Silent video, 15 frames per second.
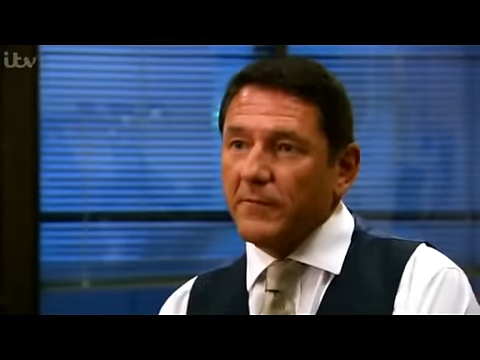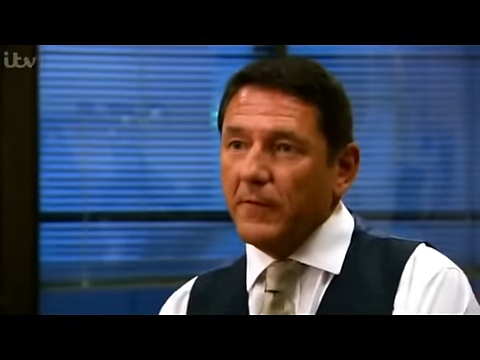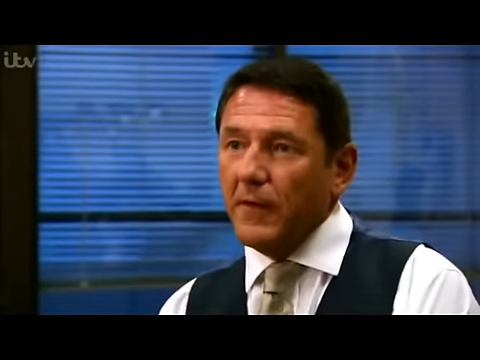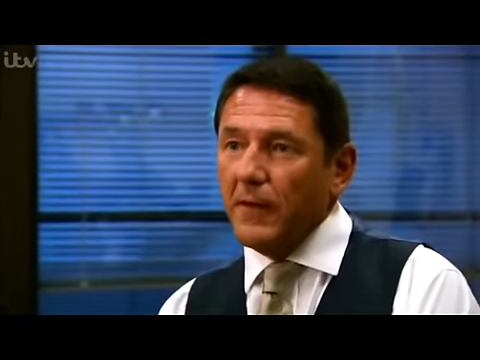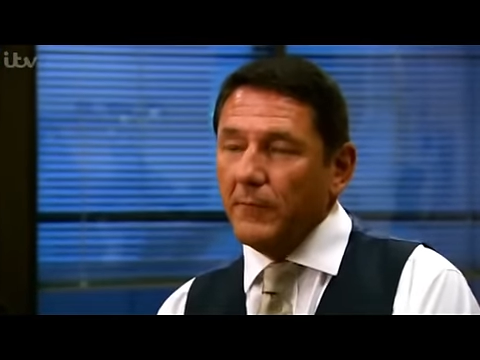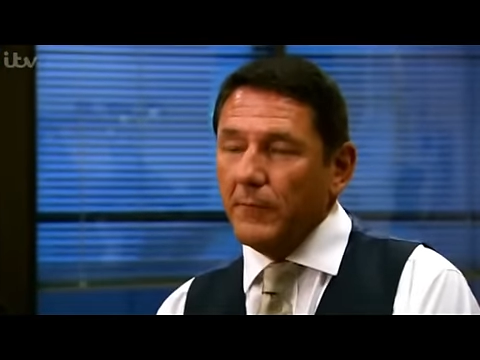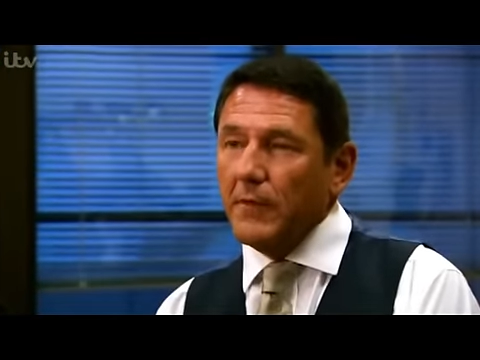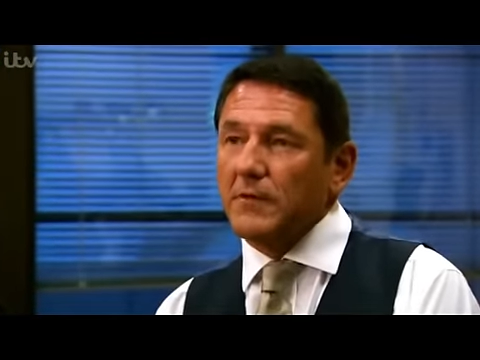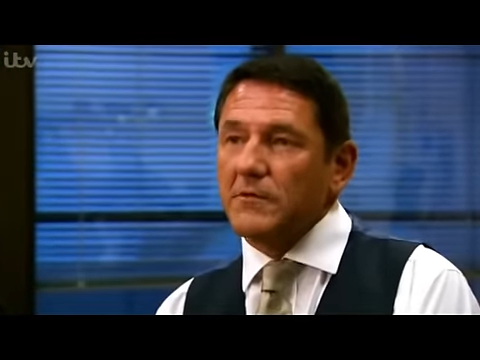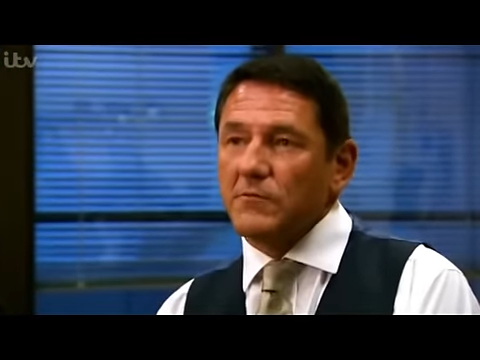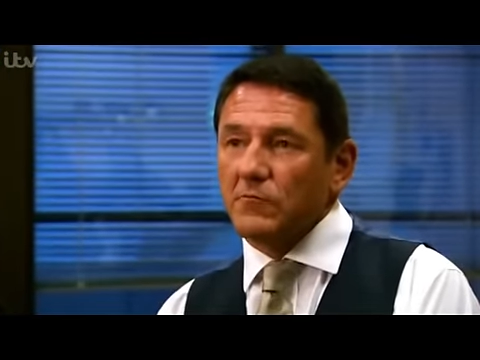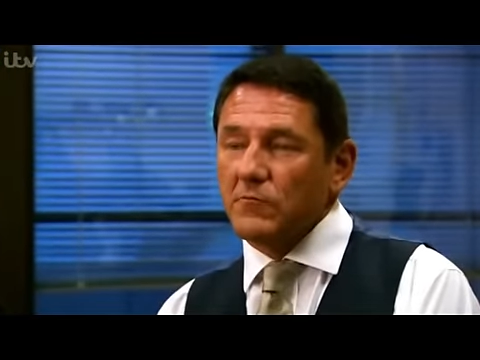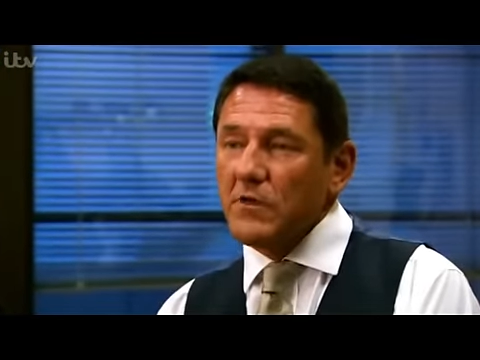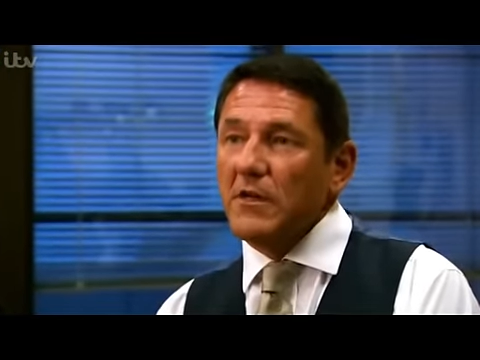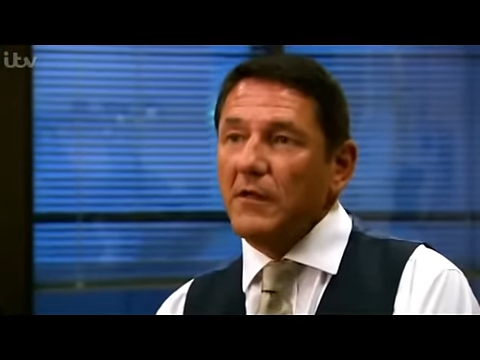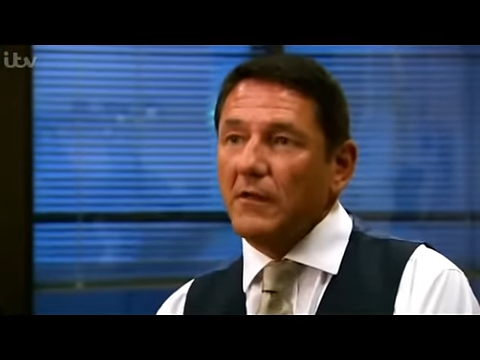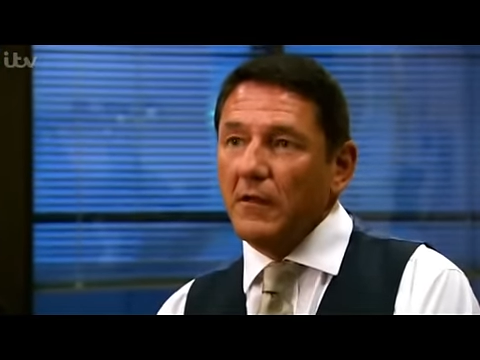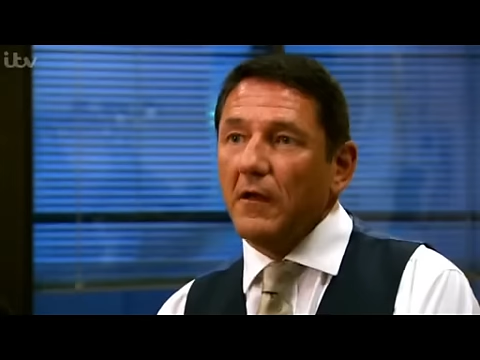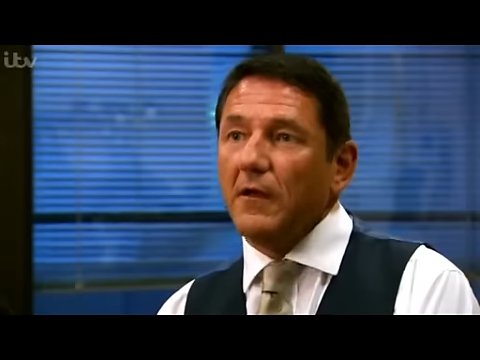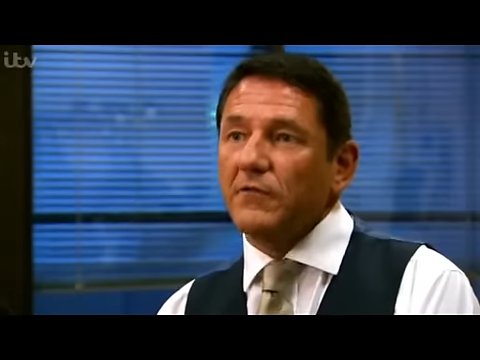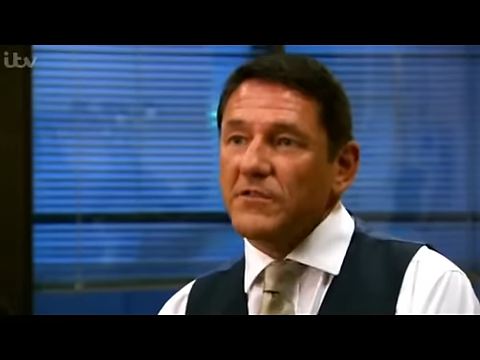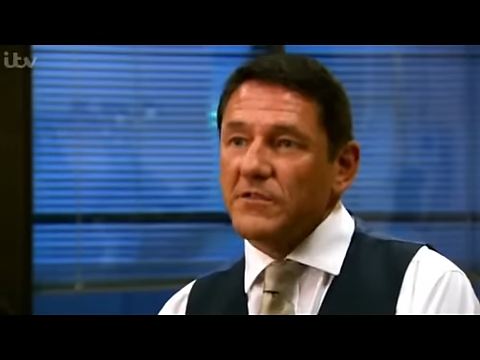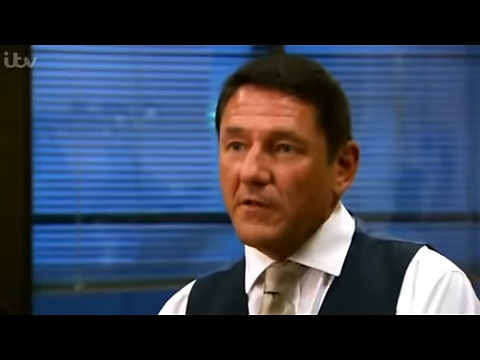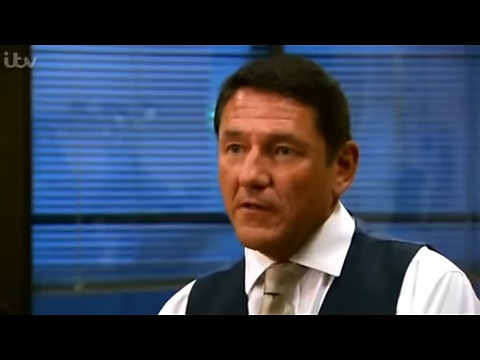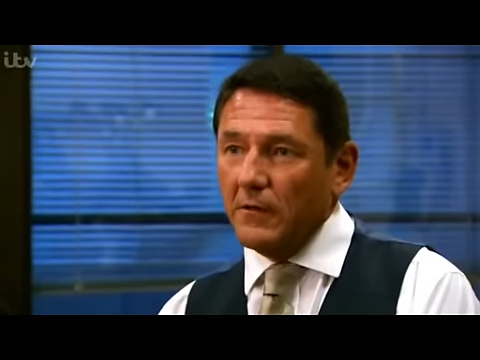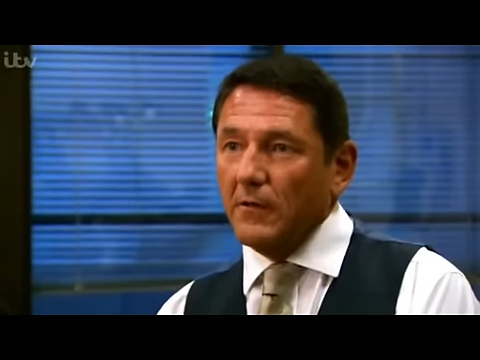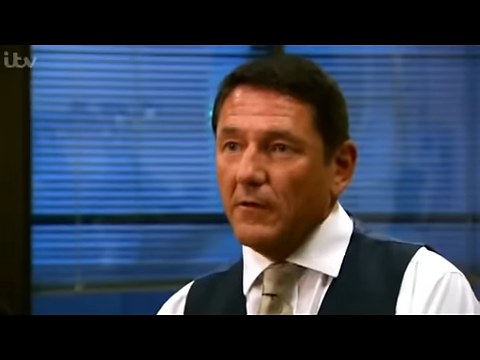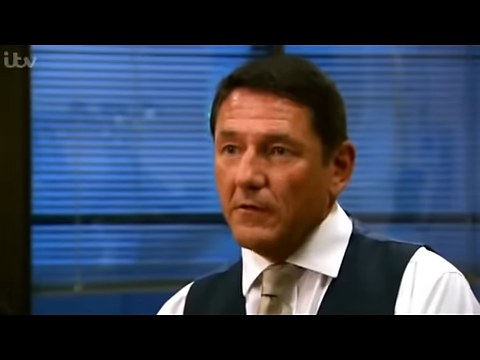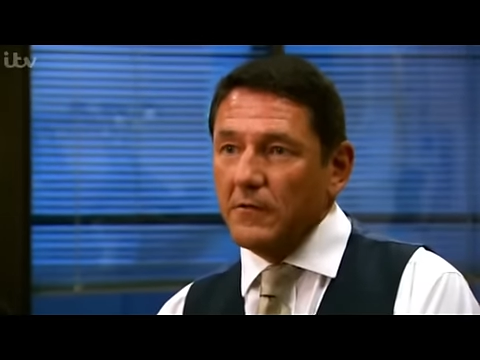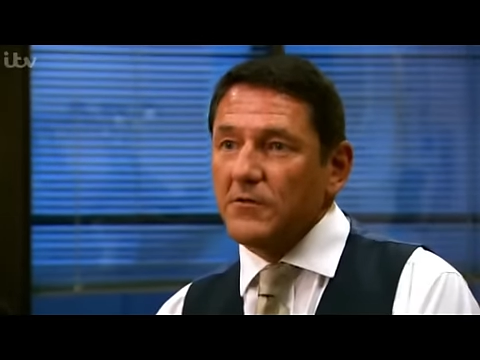It's really
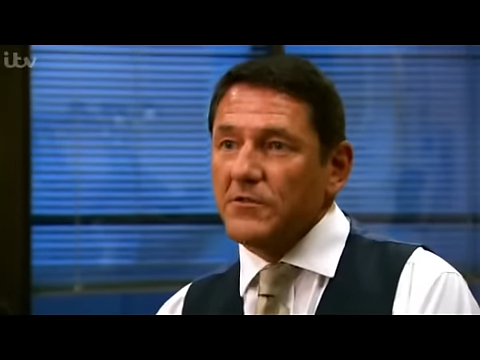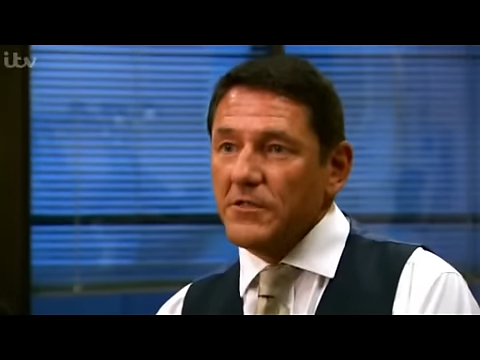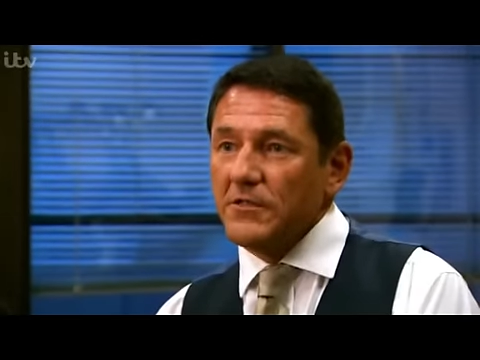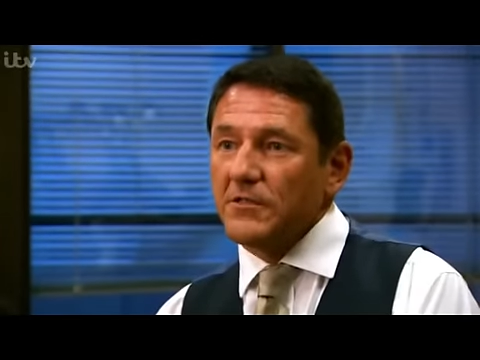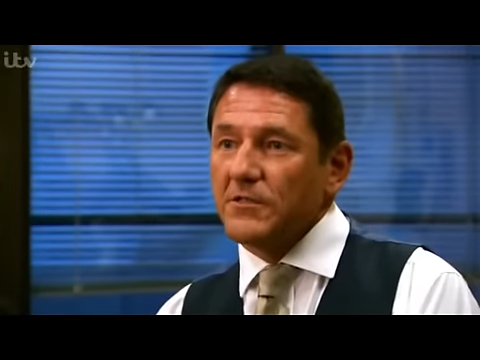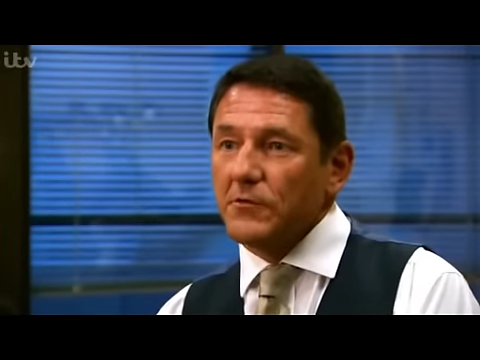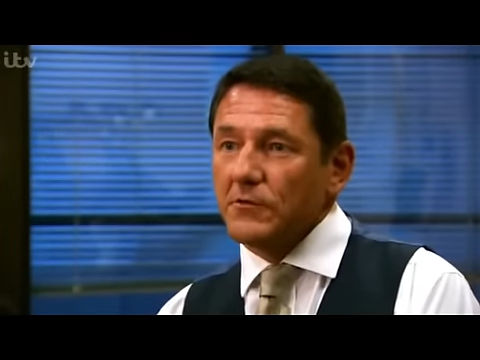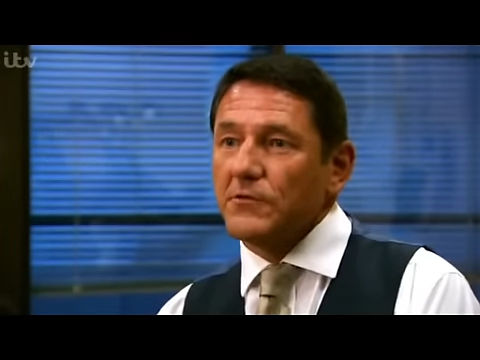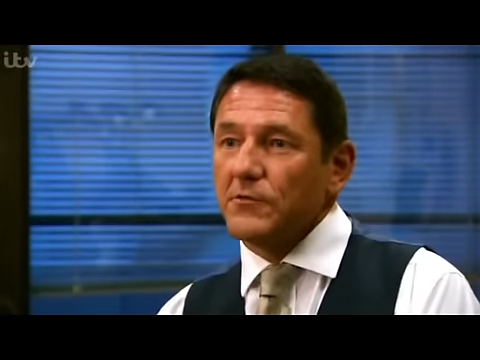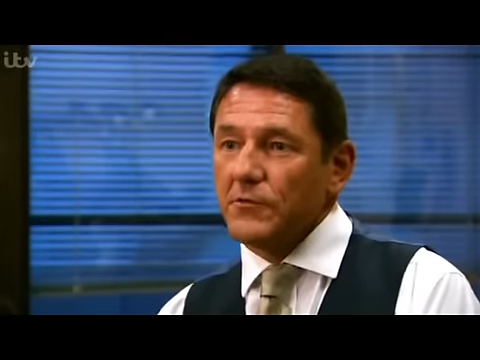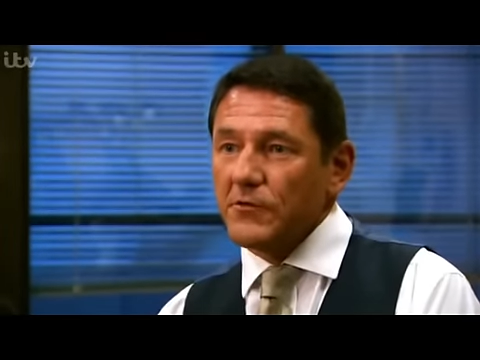lifestyle, though, that she's got to